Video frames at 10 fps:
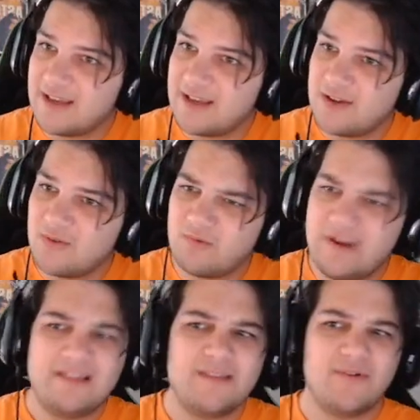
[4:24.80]
the
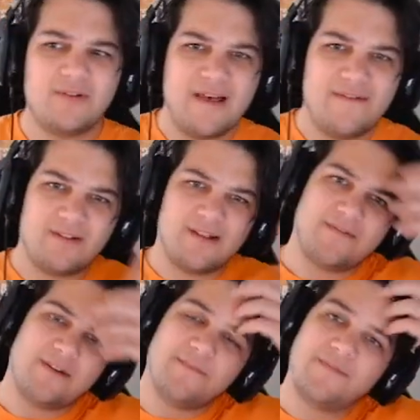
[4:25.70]
rentable level
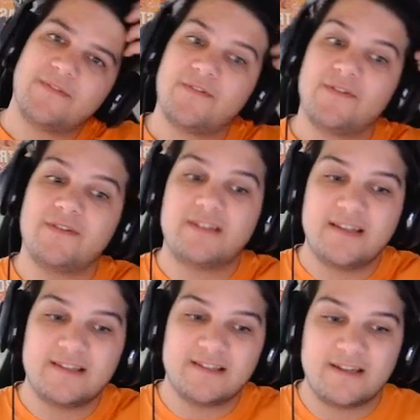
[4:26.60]
of him for this
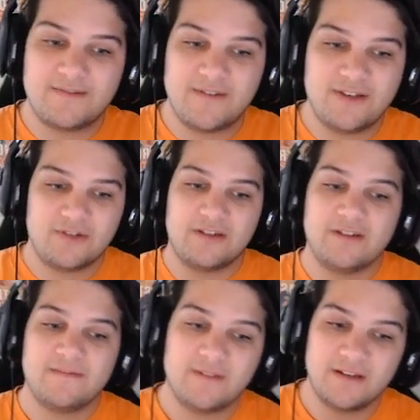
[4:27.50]
season that he's featured
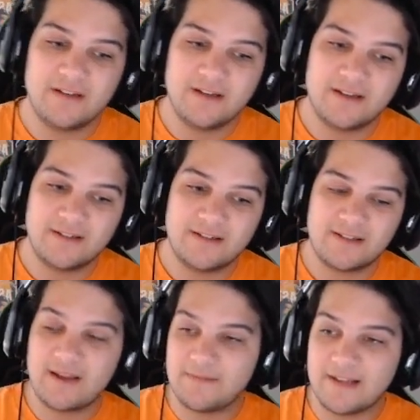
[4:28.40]
in
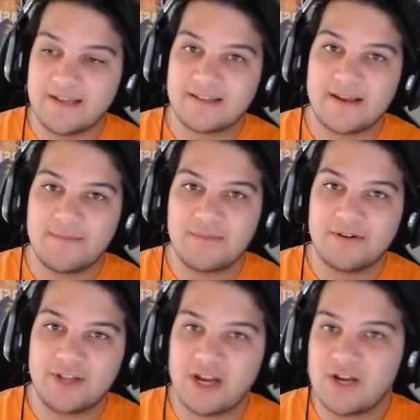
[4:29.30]
late
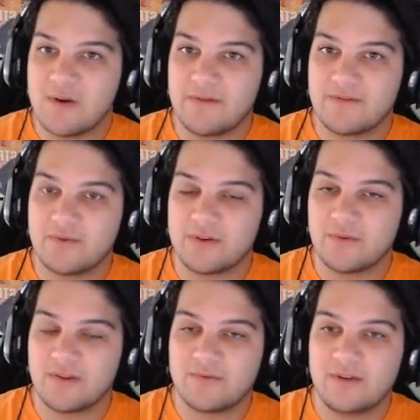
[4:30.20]
December and January of
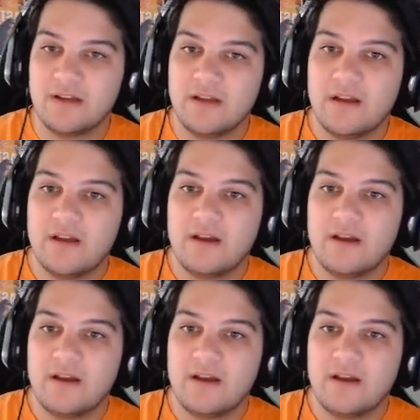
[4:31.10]
2023,